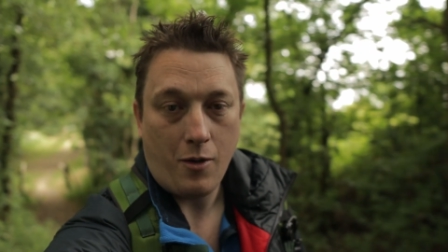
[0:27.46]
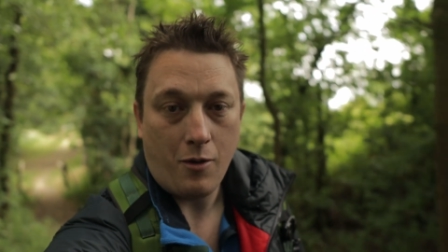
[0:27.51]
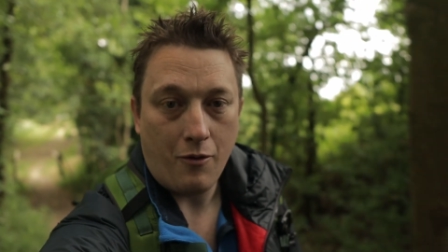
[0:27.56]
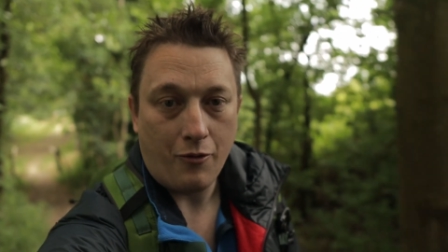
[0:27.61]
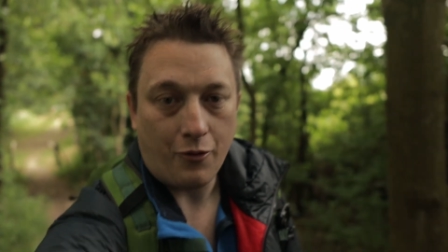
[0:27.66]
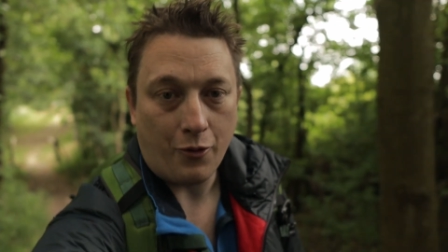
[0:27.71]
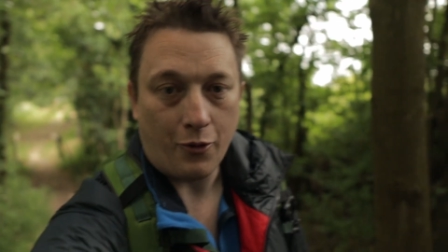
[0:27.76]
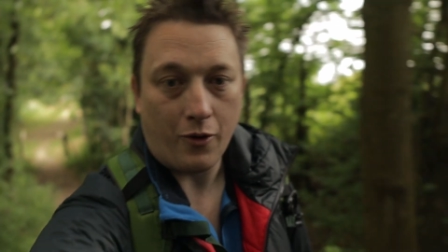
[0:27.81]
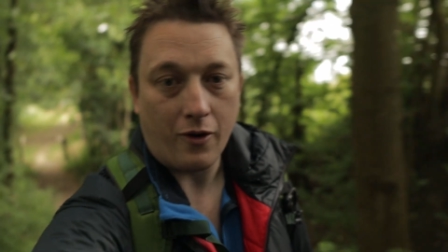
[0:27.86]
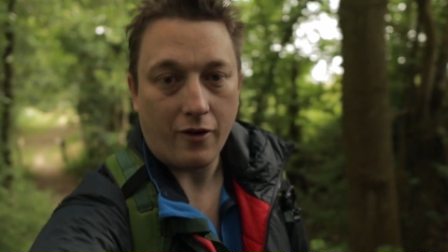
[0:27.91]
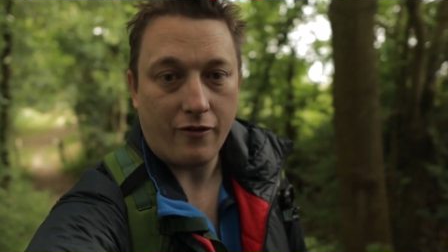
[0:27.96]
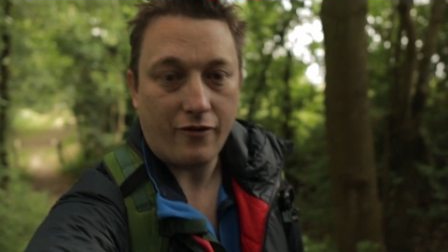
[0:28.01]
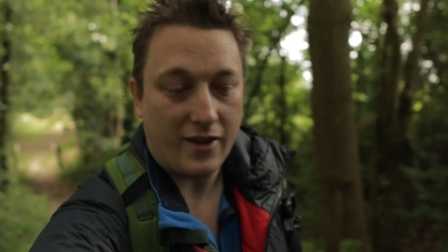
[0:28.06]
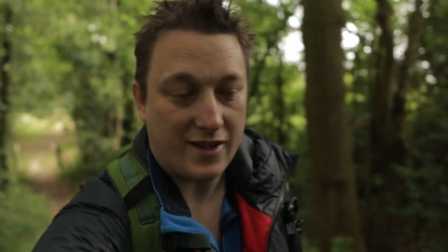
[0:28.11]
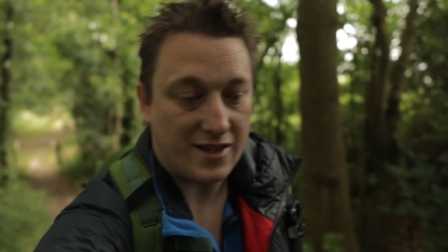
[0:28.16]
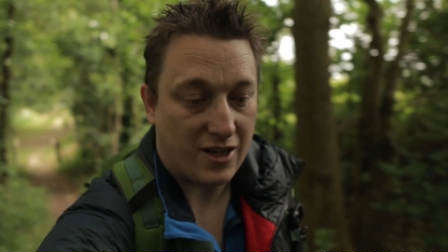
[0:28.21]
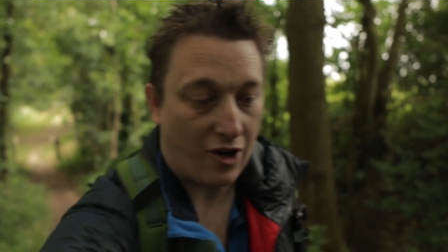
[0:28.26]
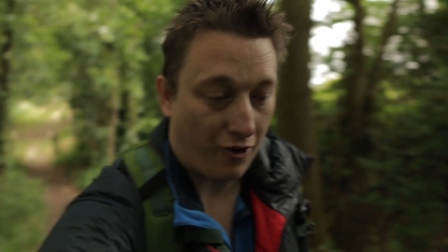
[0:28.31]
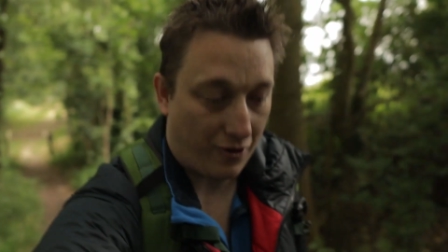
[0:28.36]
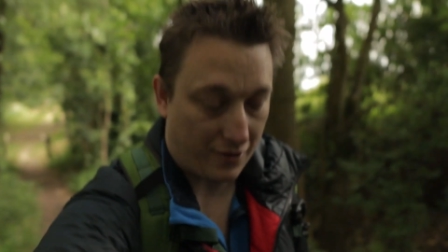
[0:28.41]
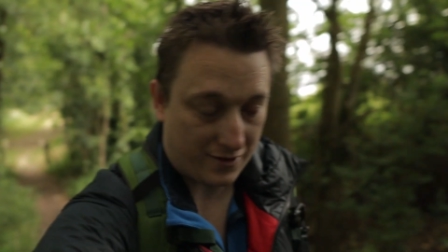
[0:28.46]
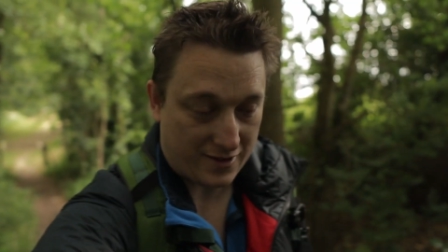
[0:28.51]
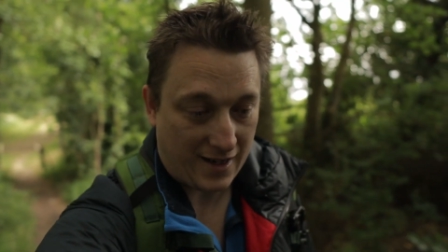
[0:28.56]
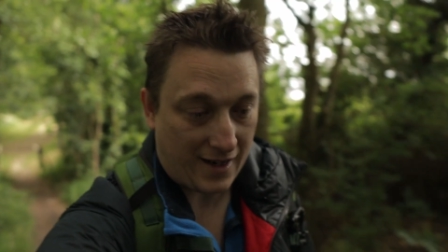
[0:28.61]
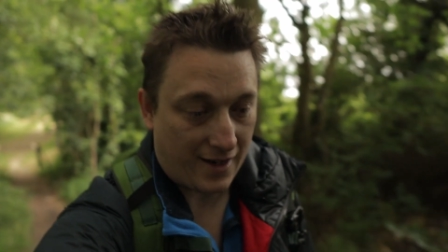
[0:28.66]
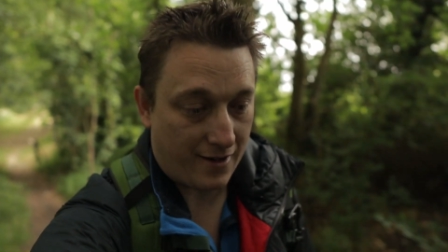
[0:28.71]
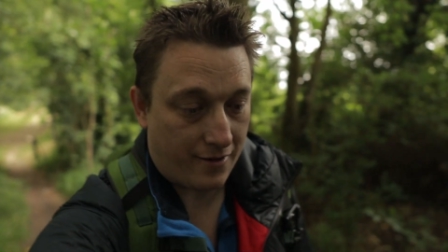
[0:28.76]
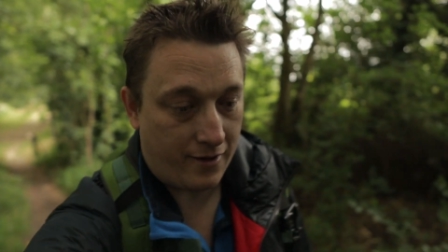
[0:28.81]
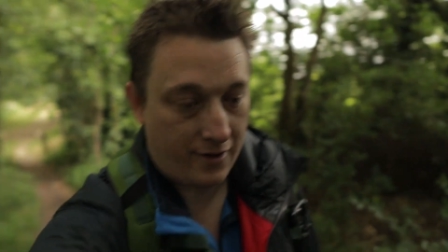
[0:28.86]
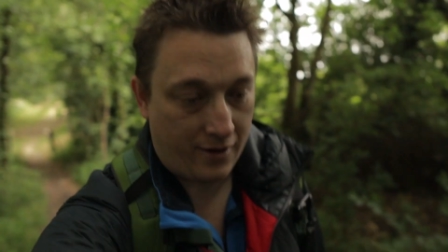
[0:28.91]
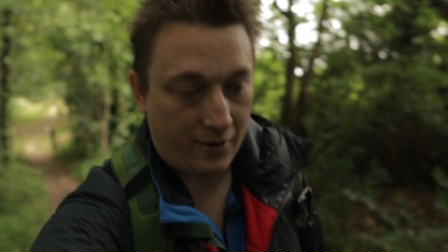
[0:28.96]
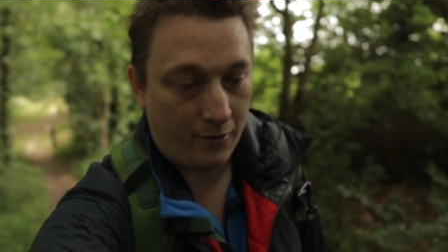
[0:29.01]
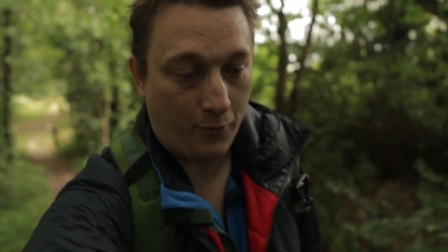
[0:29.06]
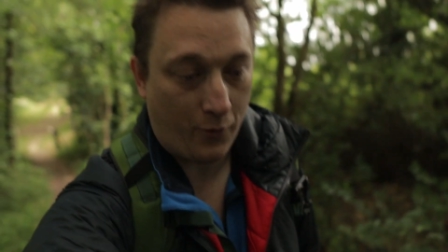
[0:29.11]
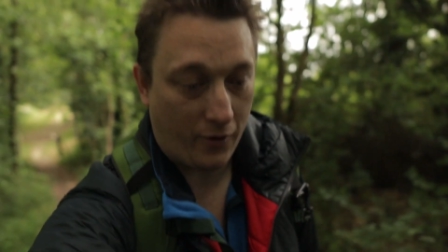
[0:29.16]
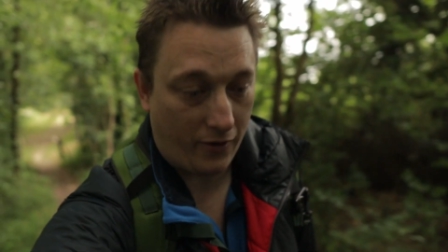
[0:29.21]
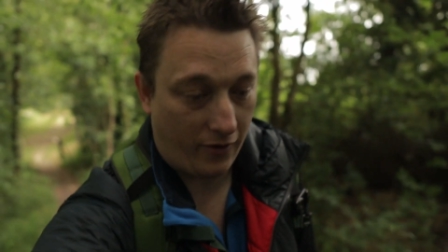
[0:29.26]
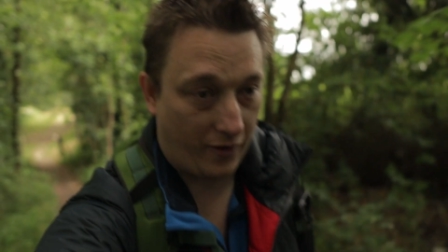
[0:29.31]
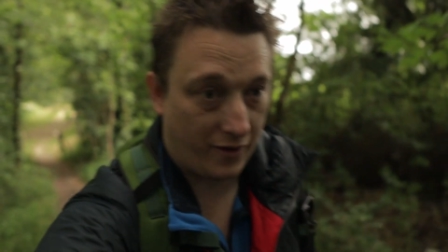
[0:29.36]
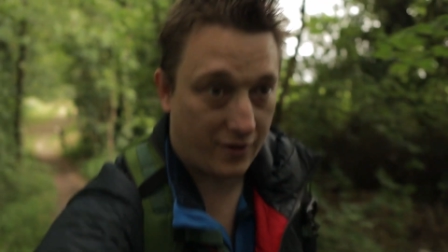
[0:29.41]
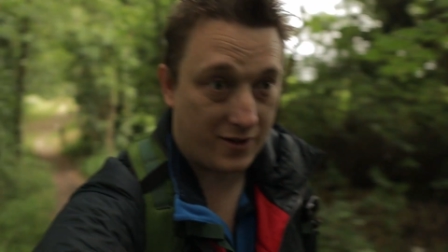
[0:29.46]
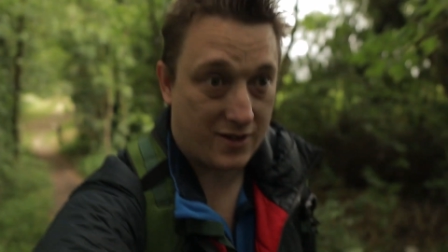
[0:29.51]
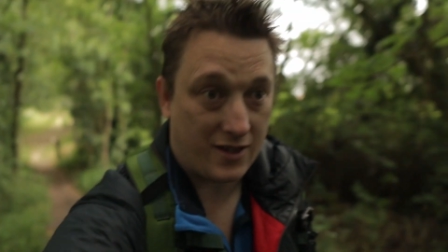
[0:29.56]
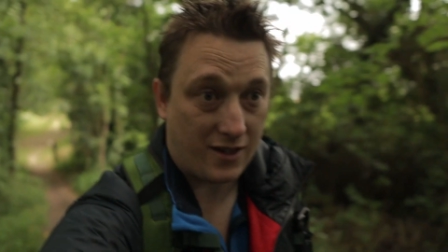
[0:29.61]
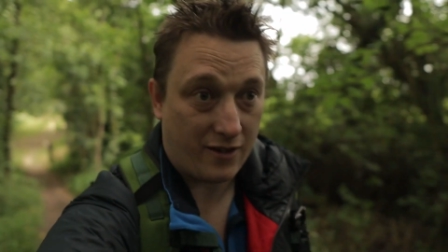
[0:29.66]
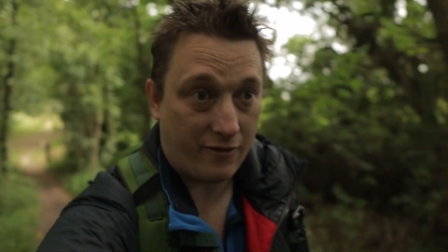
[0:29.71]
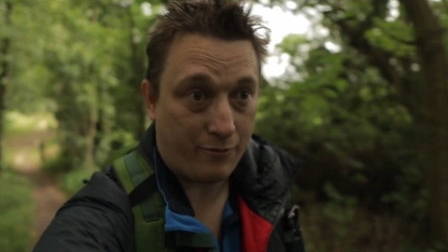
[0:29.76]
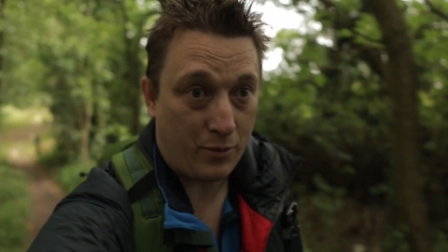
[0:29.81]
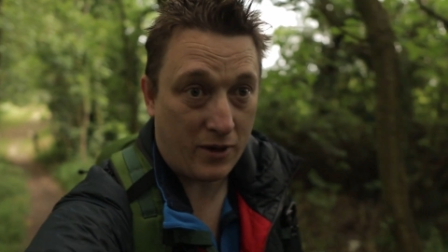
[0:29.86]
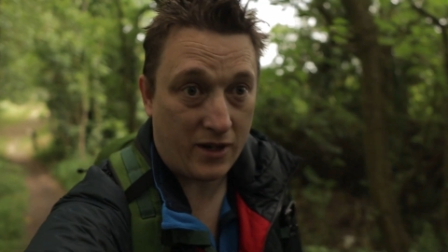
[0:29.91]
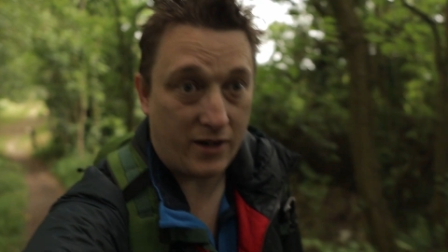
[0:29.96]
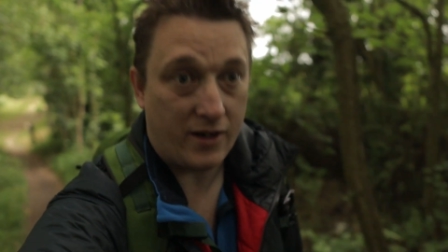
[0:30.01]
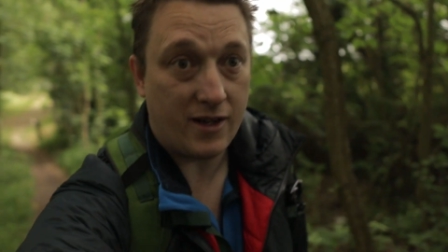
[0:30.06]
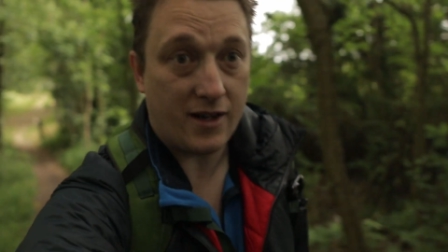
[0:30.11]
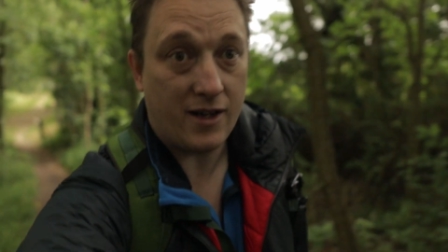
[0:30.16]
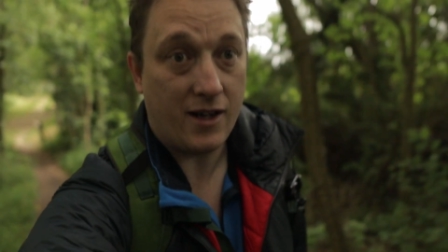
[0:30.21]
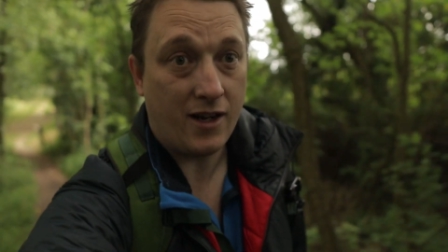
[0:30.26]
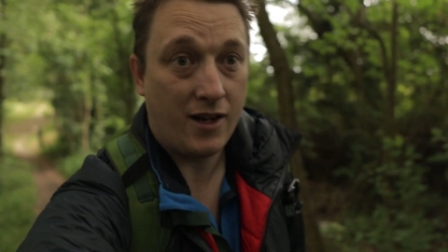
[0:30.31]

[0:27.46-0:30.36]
With all of this lockdown and whatnot, I've been